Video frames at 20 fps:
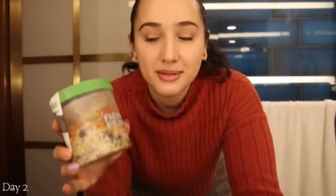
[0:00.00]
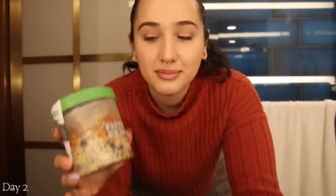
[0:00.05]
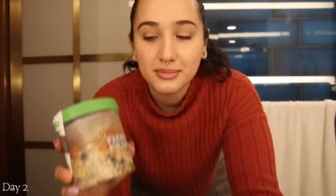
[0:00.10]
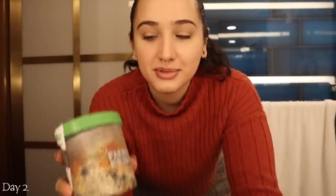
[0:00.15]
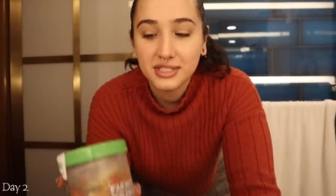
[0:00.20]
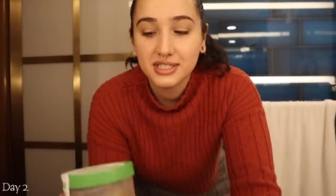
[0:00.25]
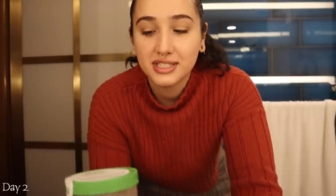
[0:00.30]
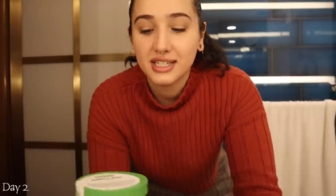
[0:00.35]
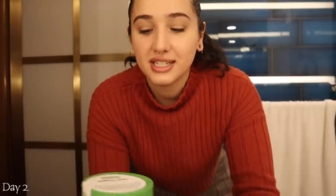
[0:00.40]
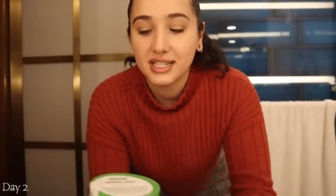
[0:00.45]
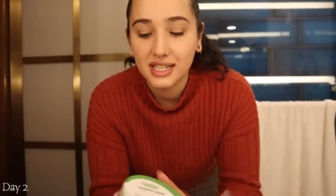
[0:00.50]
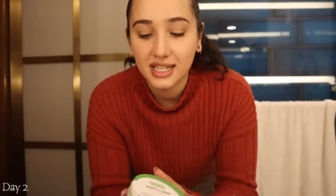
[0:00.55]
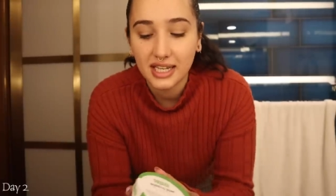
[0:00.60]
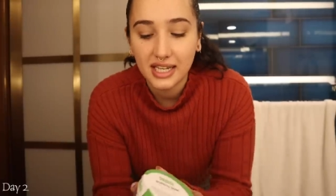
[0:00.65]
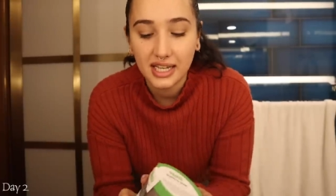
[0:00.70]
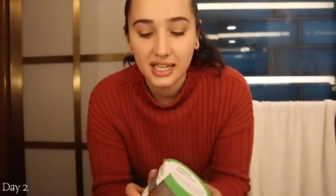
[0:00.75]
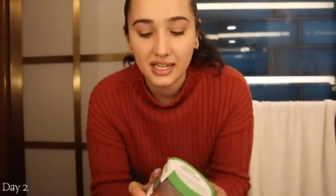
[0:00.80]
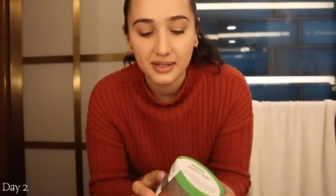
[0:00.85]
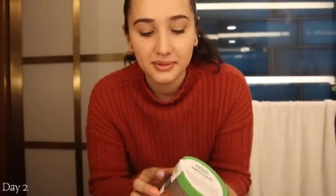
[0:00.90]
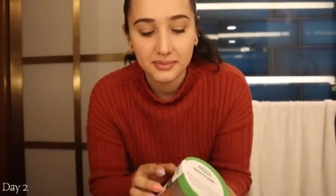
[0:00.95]
I'm just gonna
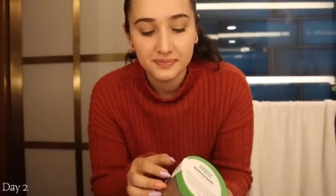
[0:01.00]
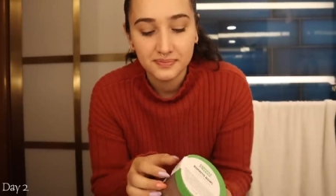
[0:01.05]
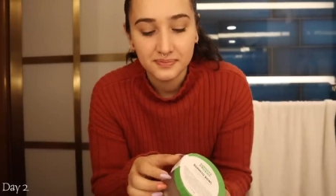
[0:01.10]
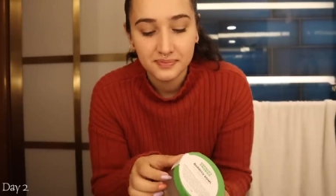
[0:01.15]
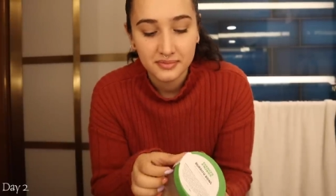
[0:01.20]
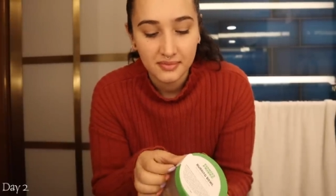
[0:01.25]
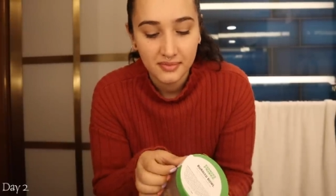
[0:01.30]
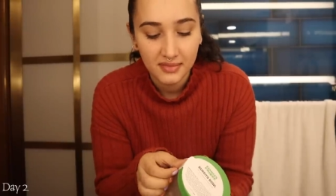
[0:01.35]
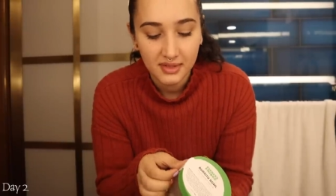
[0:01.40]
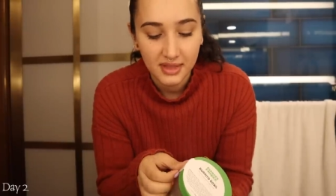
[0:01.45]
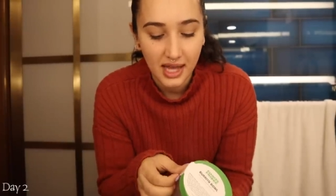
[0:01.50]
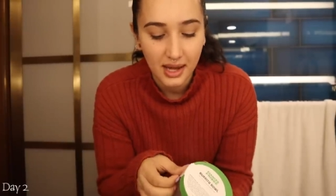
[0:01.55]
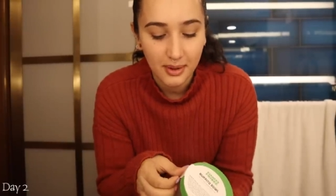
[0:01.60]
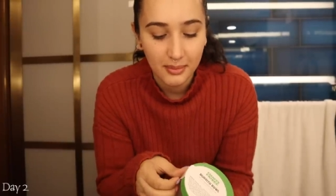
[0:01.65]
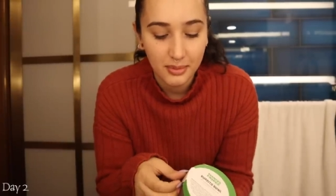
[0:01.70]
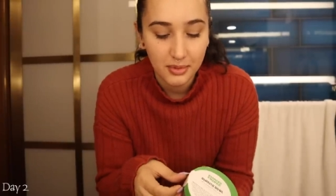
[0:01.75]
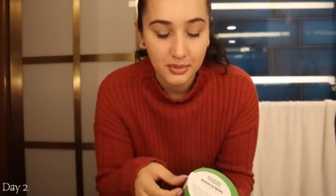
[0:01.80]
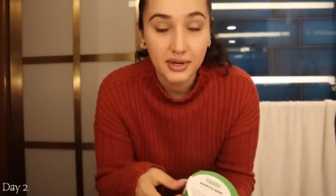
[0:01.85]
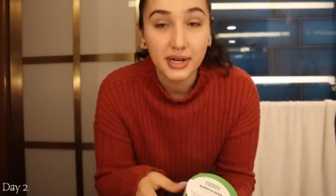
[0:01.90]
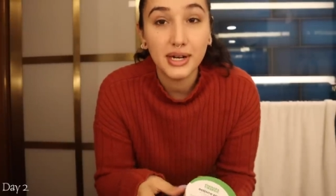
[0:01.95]
eat
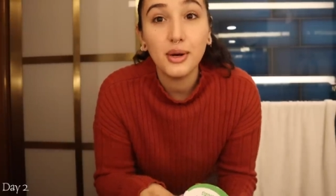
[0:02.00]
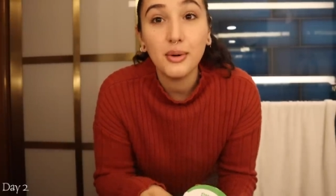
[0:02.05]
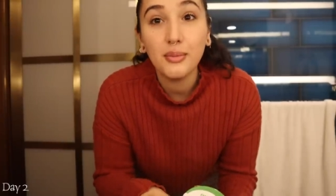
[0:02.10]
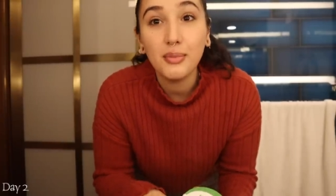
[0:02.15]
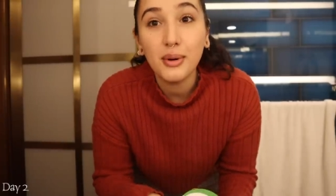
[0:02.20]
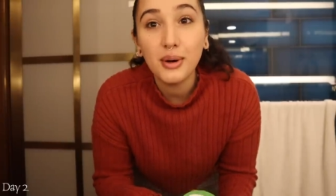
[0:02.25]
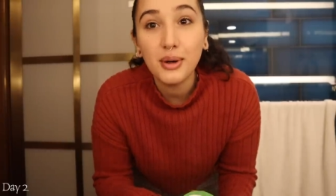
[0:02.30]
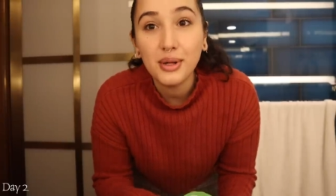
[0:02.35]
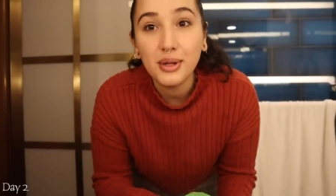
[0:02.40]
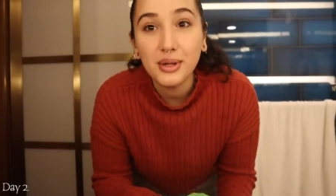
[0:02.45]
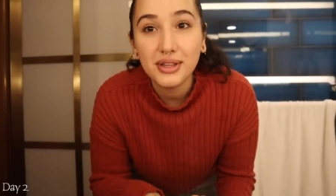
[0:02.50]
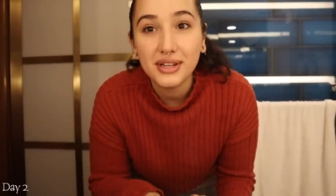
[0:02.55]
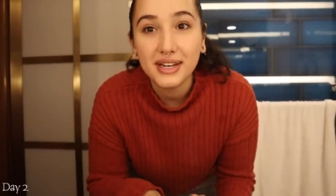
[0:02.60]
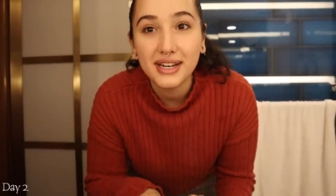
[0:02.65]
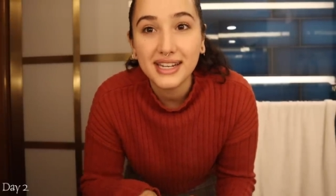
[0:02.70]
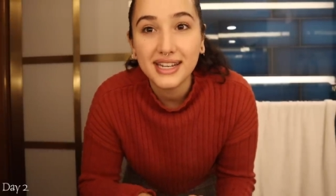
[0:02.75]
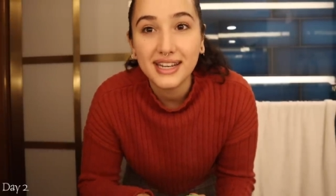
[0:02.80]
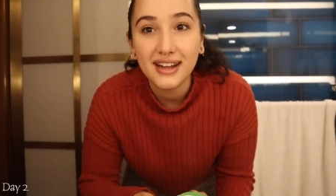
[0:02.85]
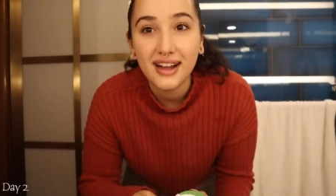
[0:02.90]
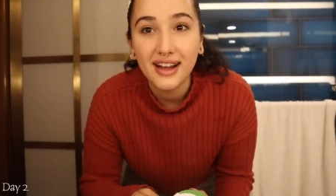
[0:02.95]
that burrito bowl that
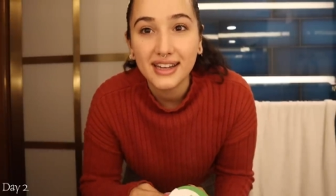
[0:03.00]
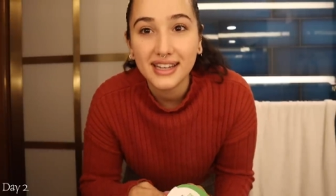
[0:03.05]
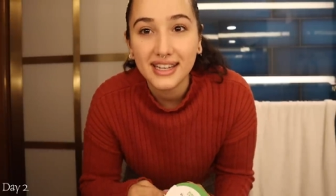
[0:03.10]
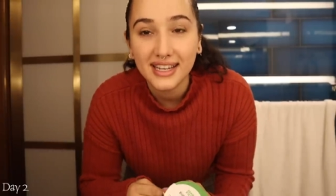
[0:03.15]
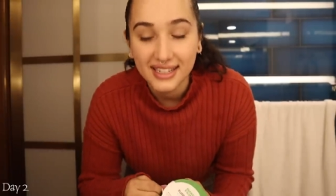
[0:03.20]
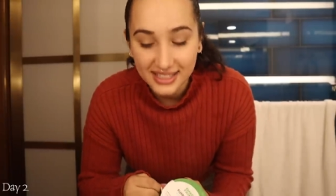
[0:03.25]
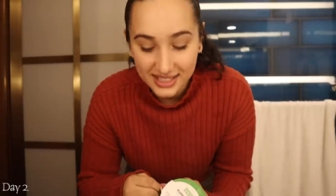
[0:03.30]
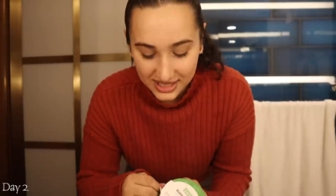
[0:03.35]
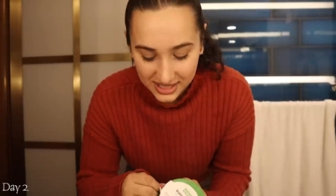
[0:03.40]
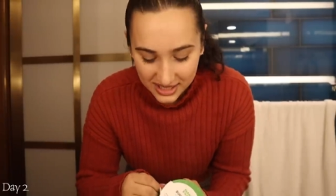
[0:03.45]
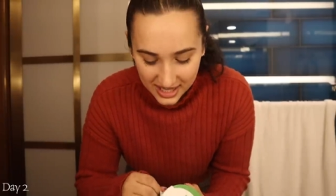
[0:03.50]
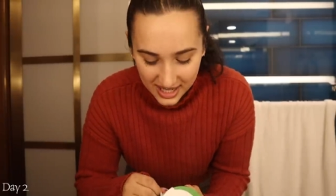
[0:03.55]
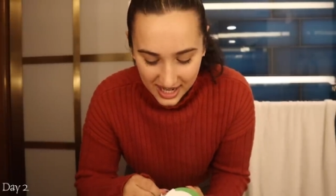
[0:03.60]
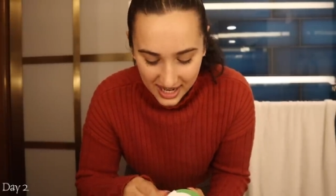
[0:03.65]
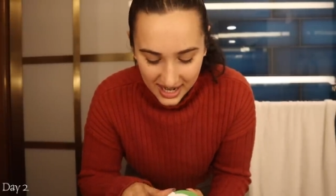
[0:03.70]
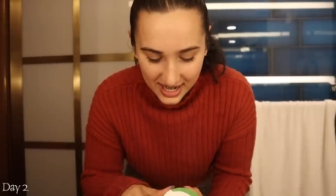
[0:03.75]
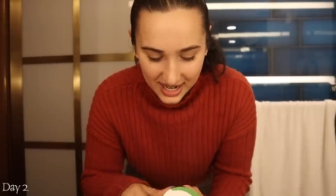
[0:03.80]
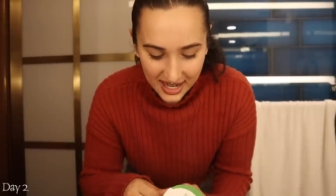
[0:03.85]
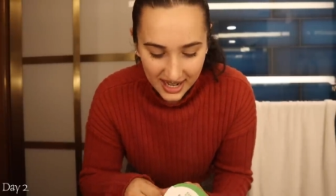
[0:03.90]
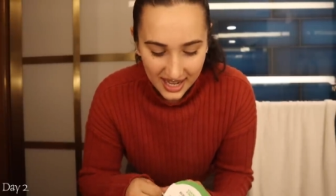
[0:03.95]
I got
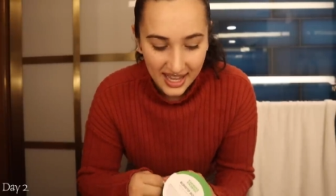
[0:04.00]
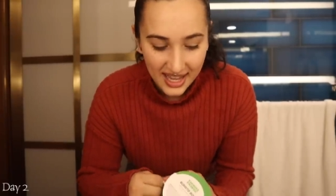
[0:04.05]
yesterday.